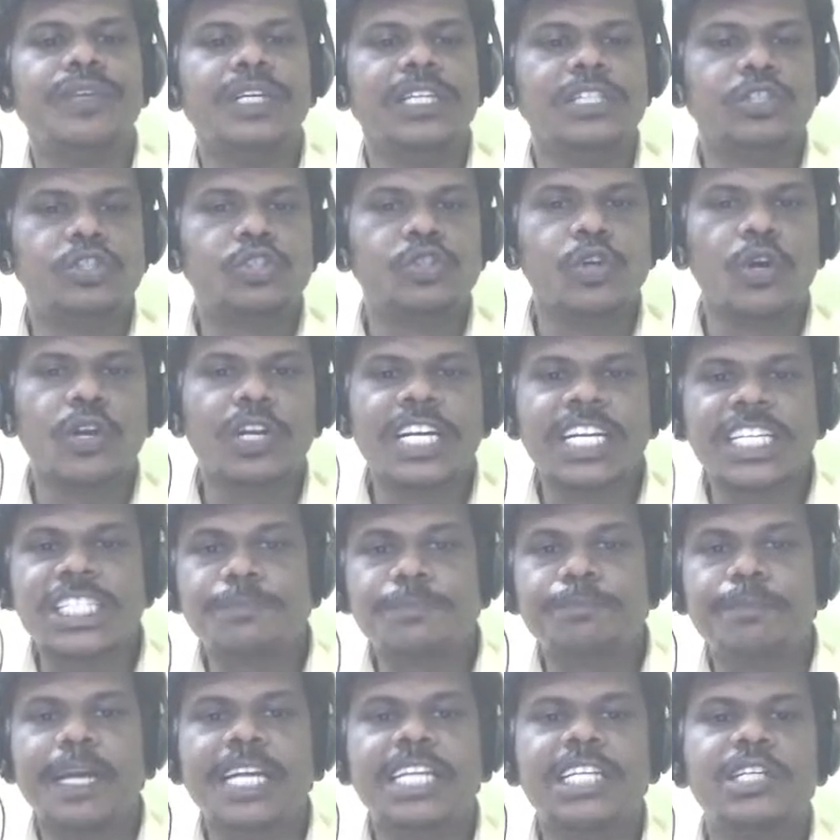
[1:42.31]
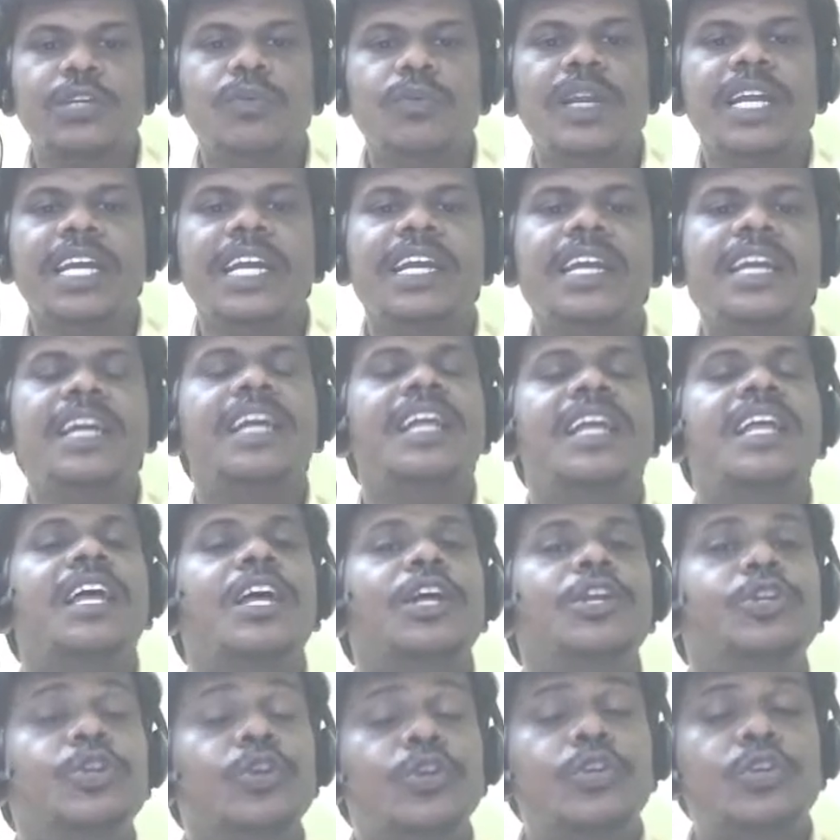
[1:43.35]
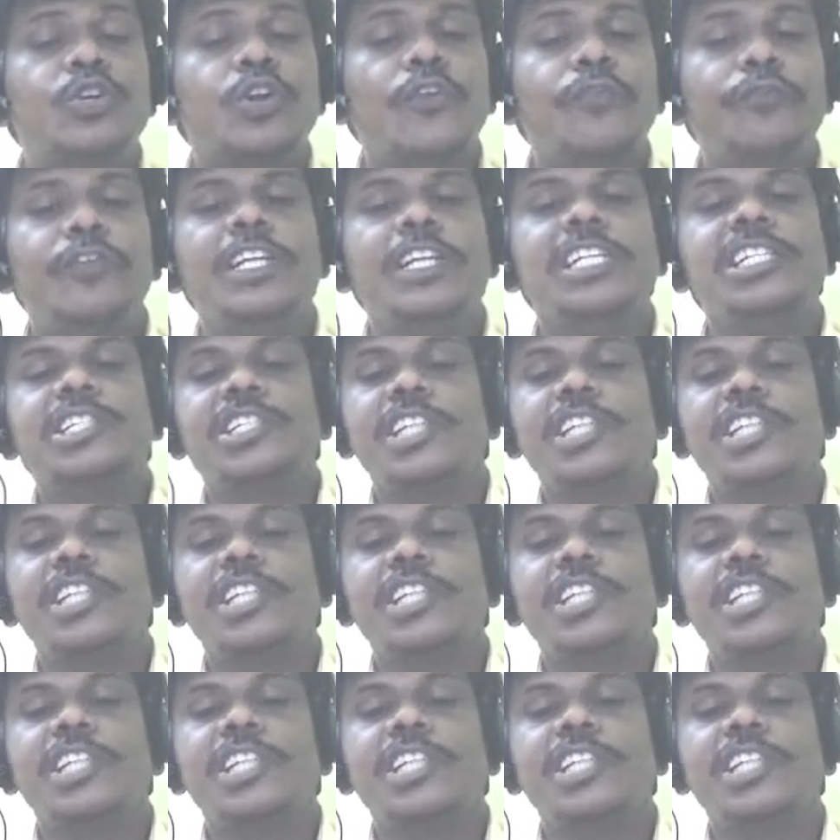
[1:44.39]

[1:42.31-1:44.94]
So respectively, neutrophils